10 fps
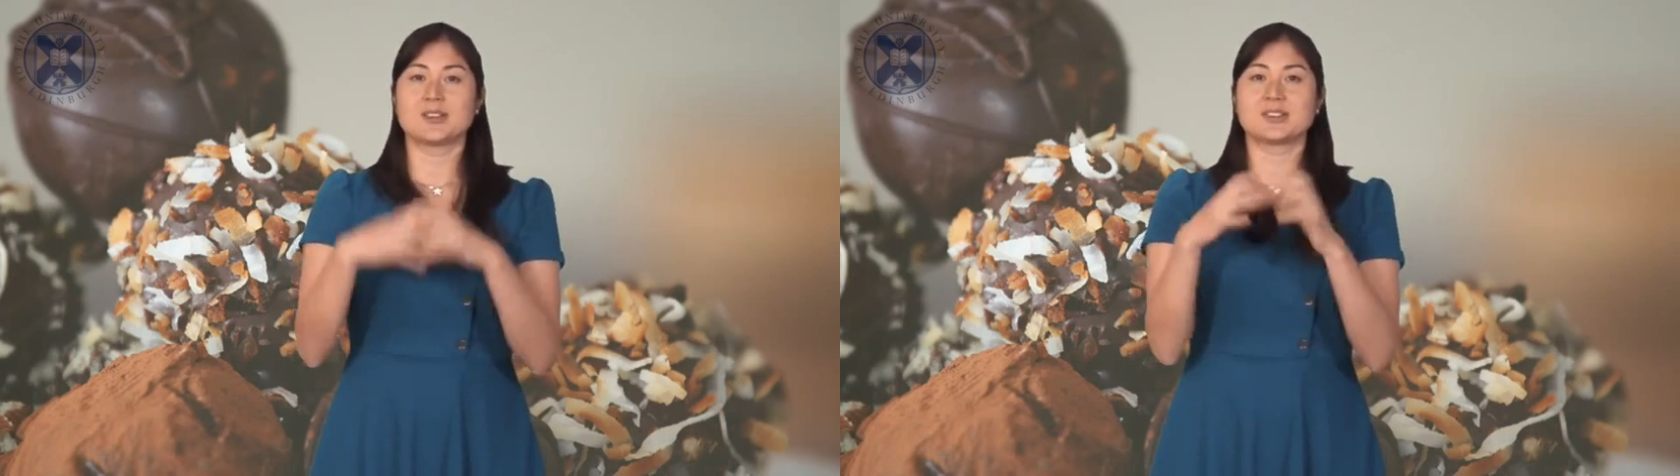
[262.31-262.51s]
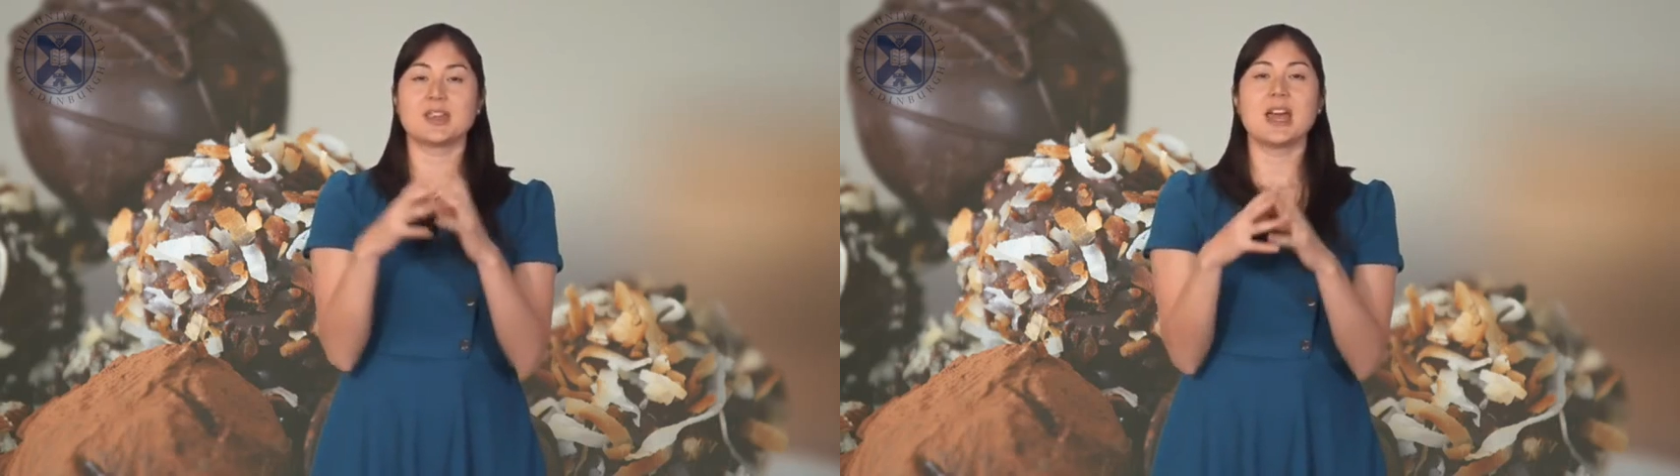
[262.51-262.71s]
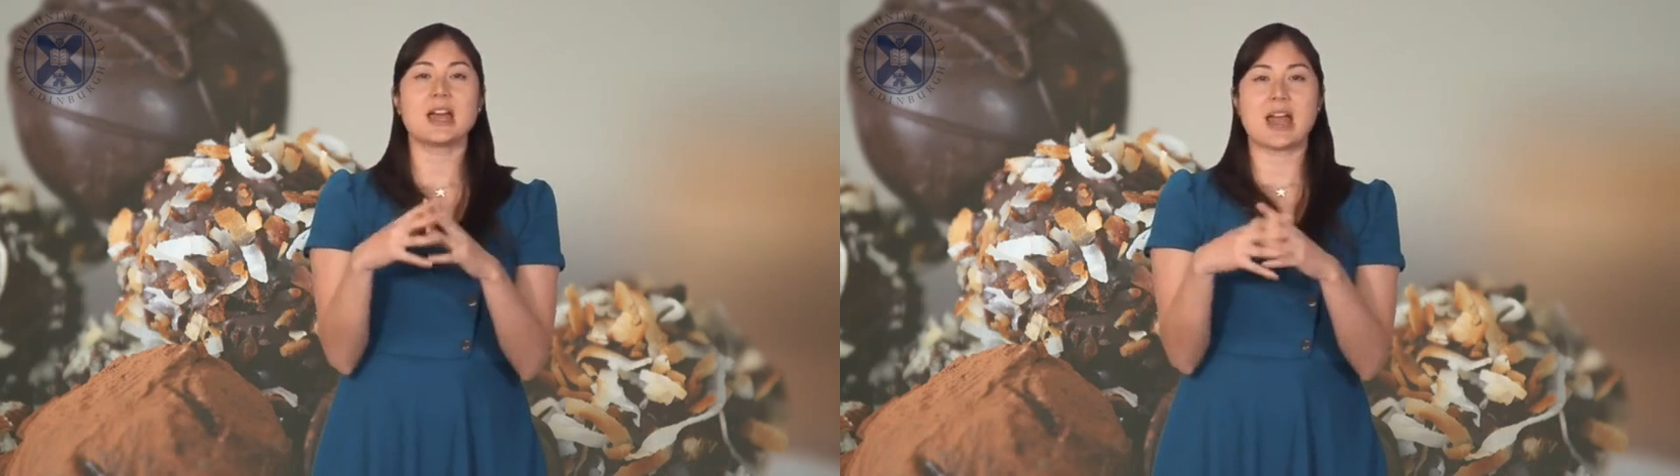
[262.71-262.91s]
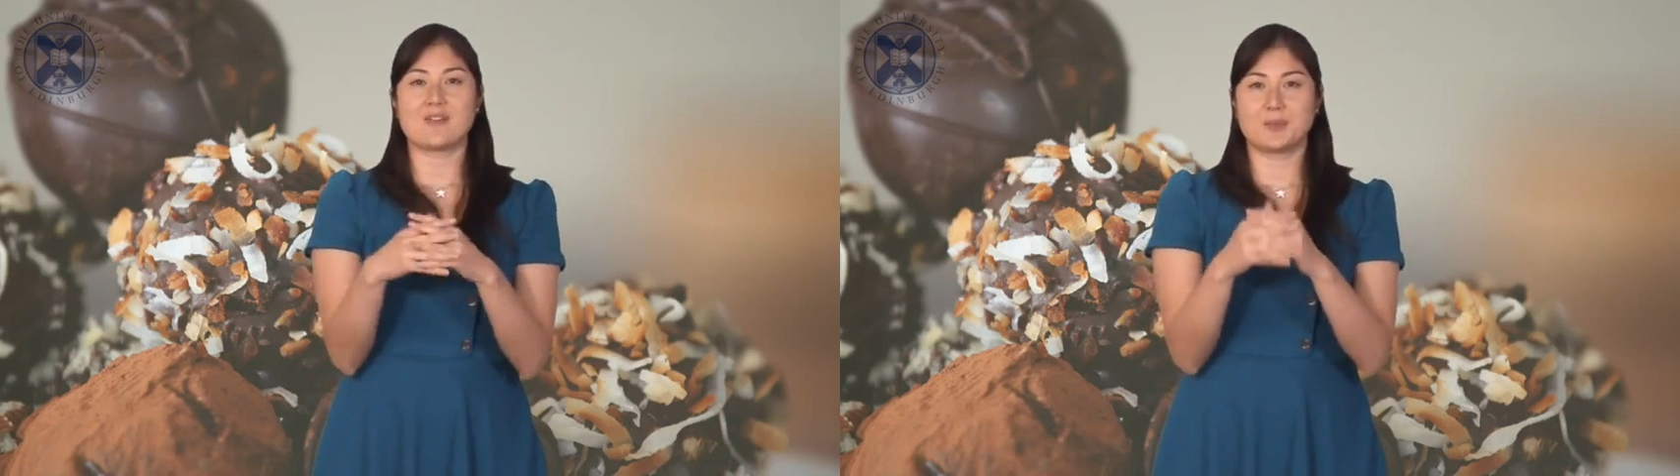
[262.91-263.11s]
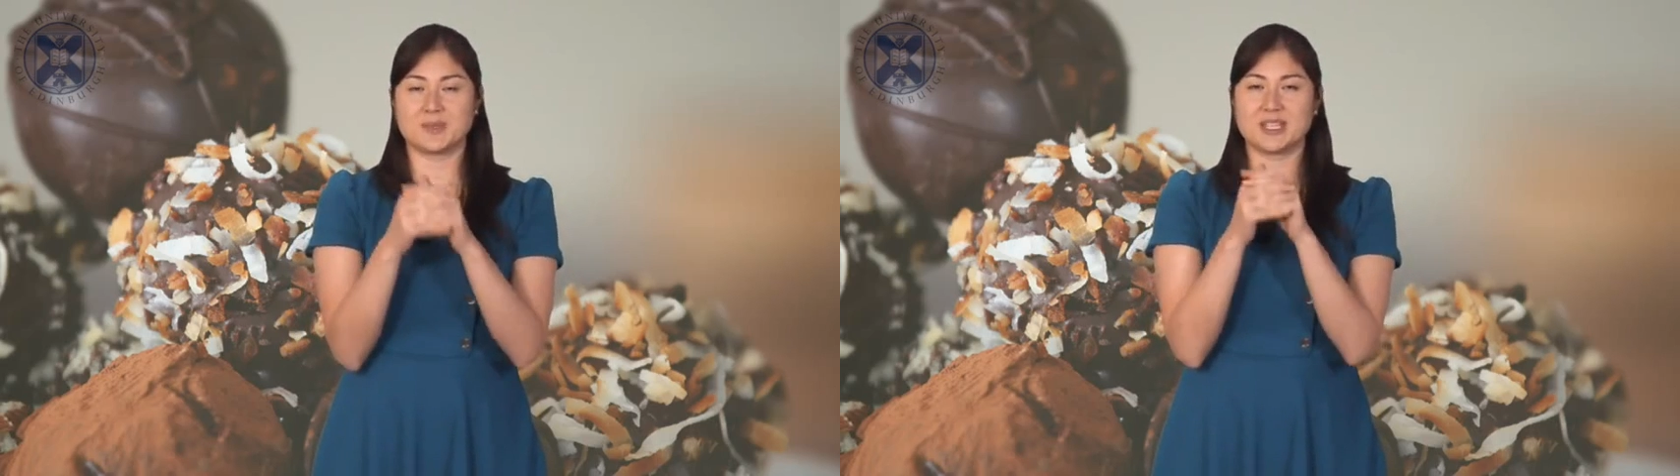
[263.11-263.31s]
So there I
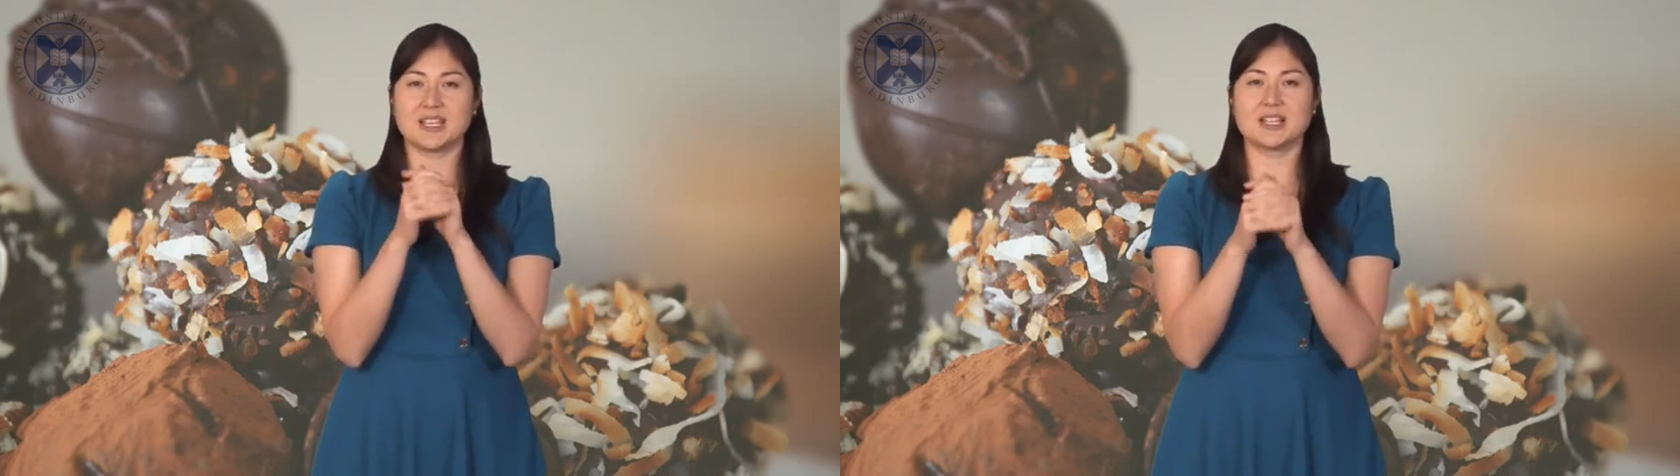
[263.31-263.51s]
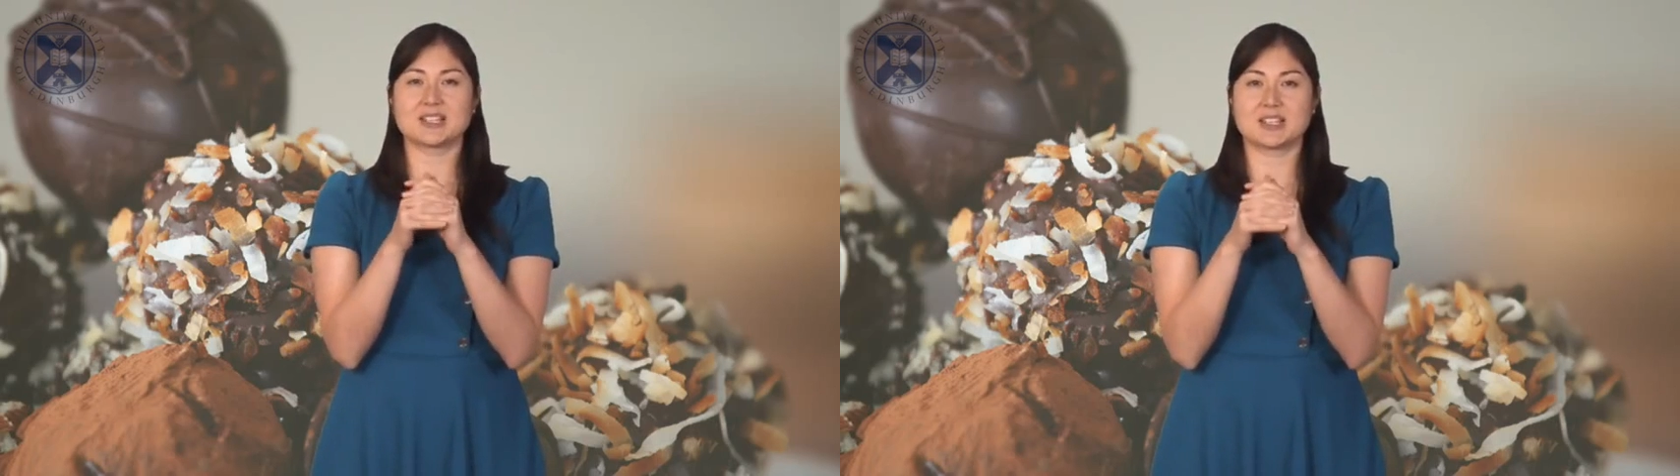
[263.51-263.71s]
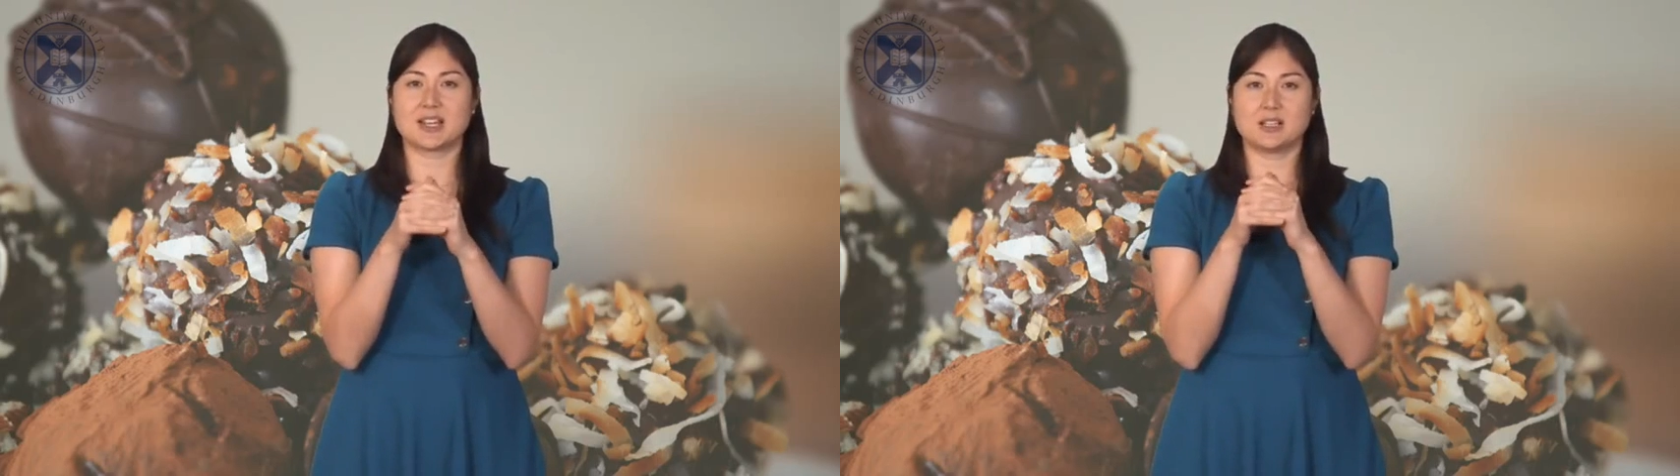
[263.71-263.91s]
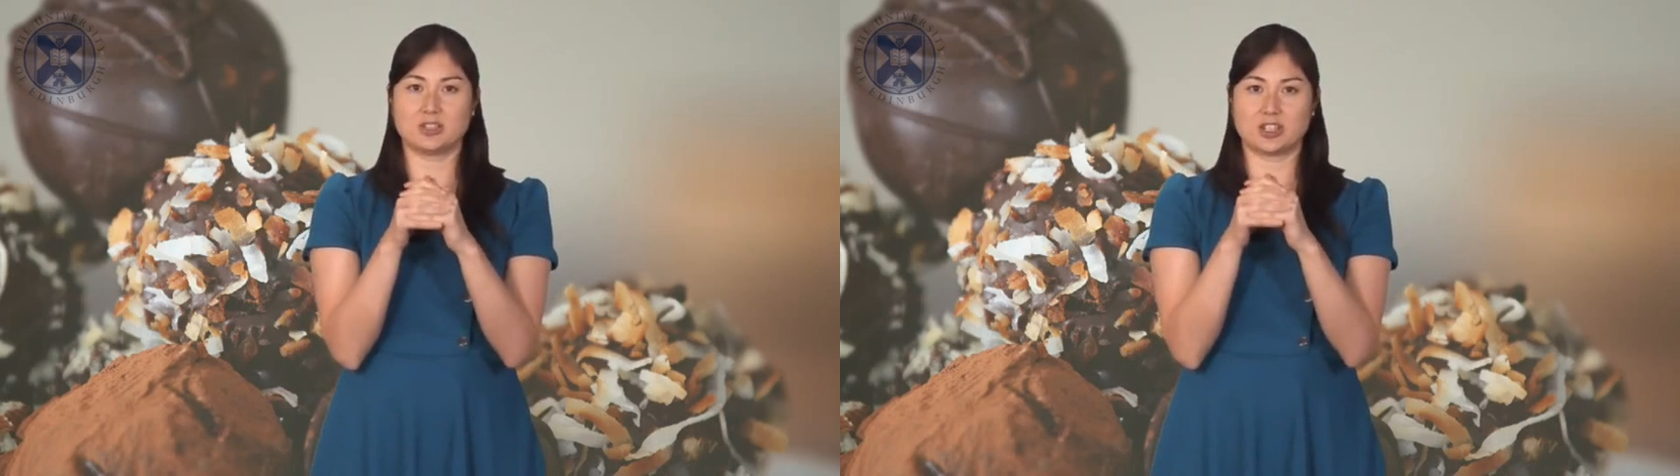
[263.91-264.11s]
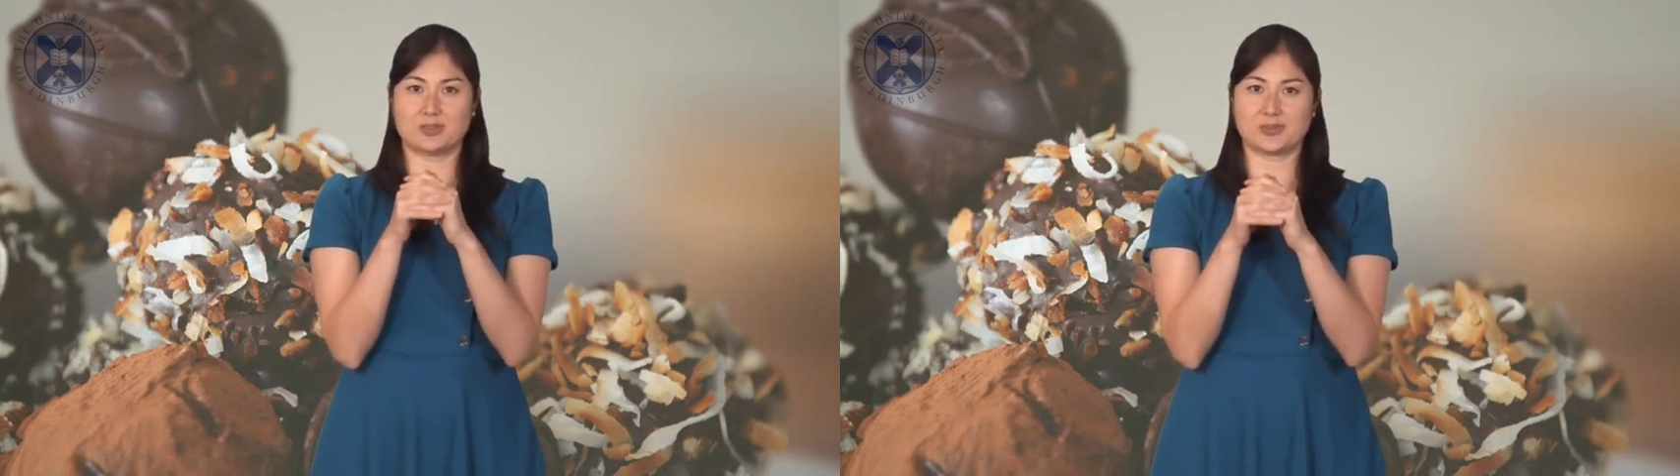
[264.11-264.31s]
have a particular
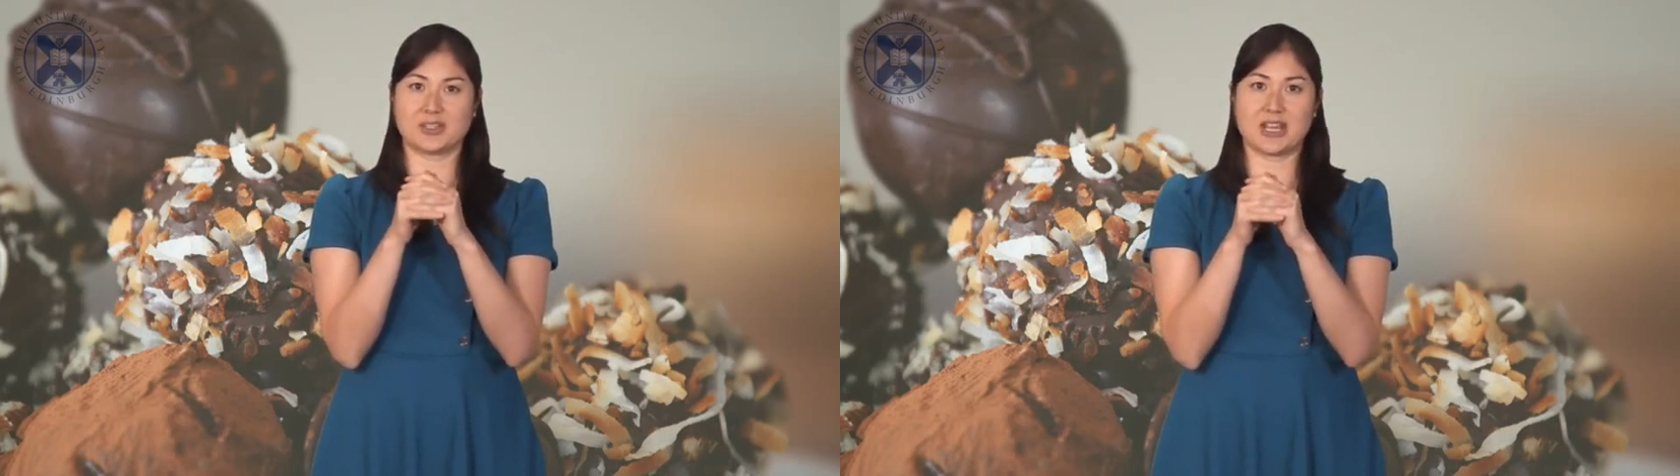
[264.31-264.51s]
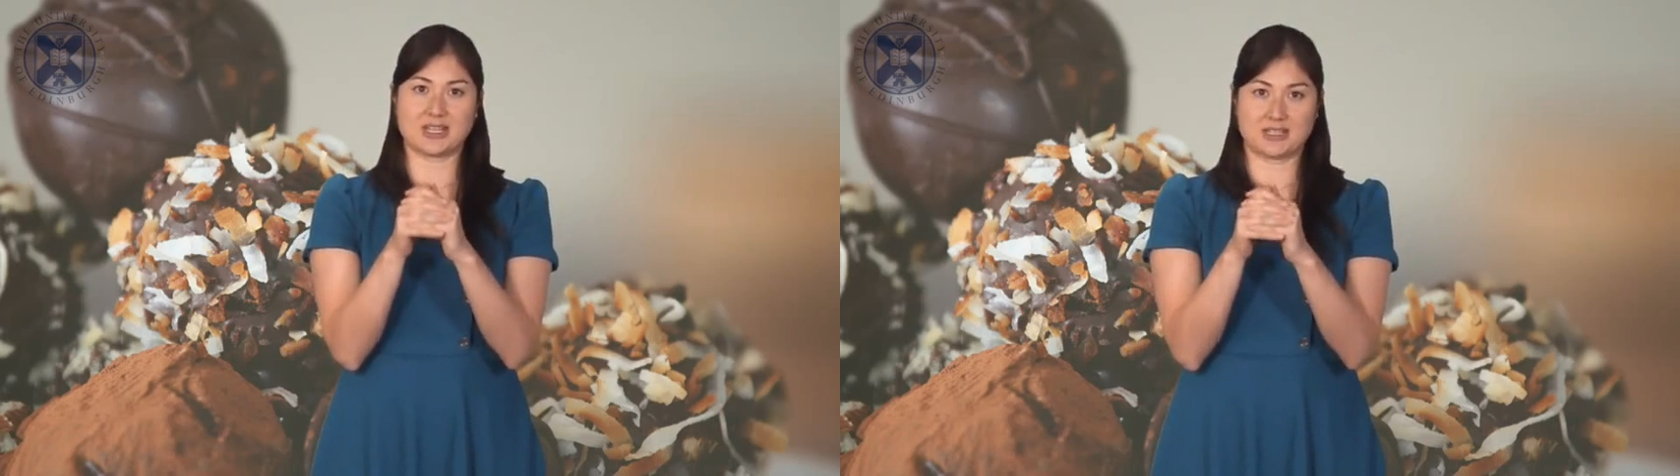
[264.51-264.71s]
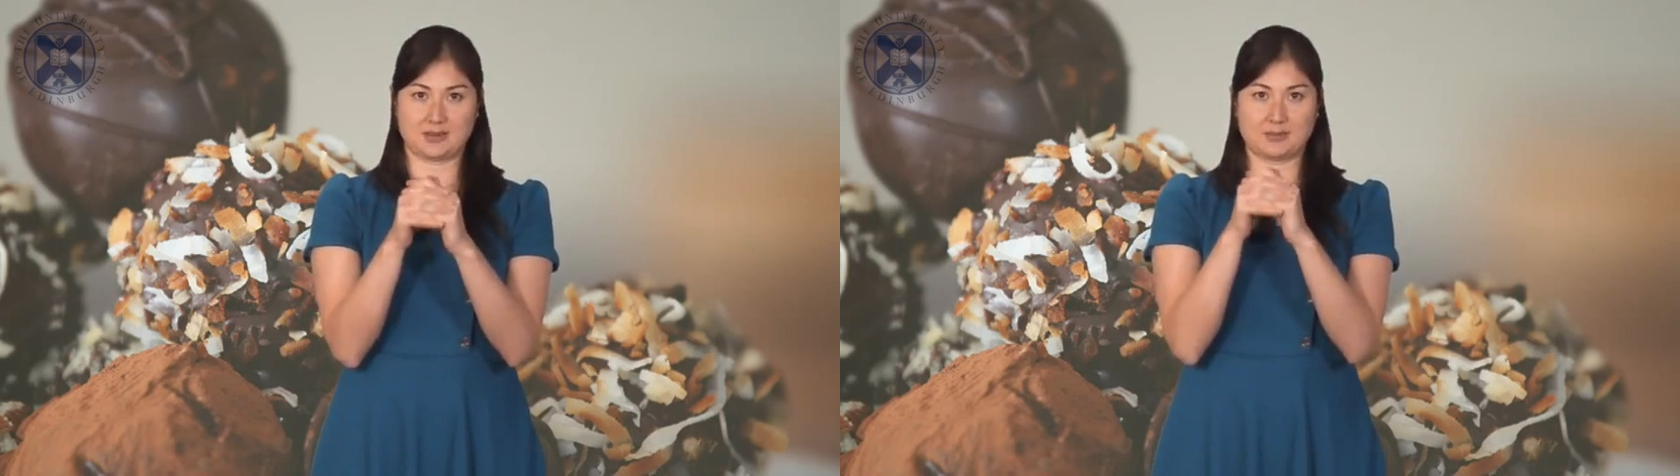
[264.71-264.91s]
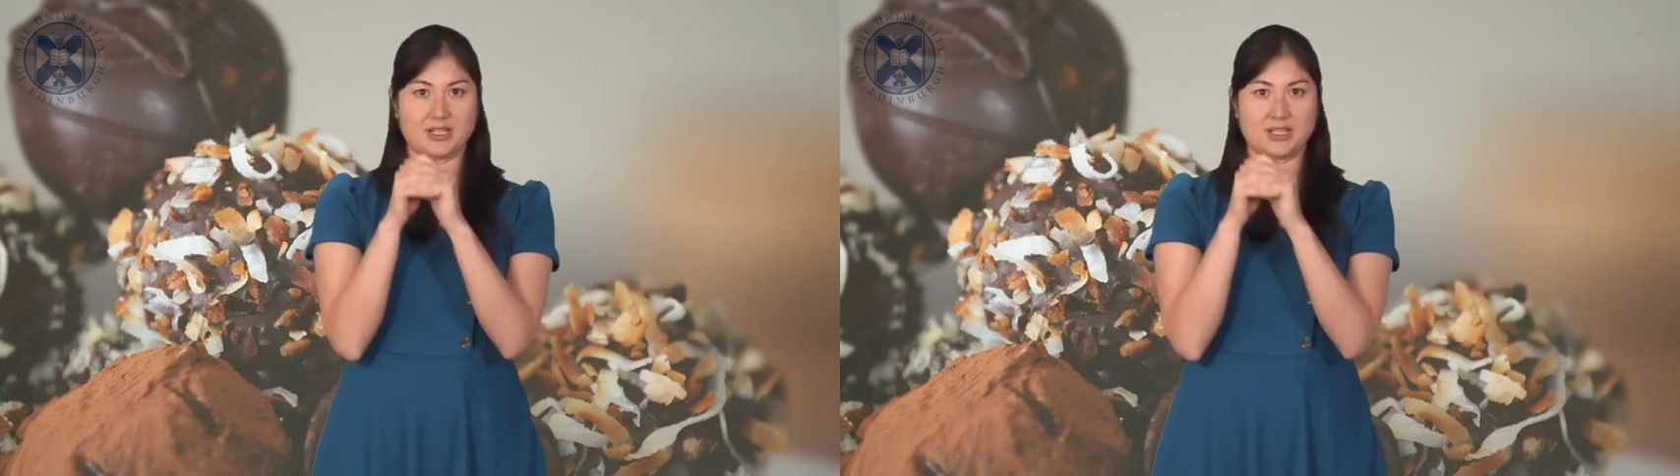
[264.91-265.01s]
psychological state,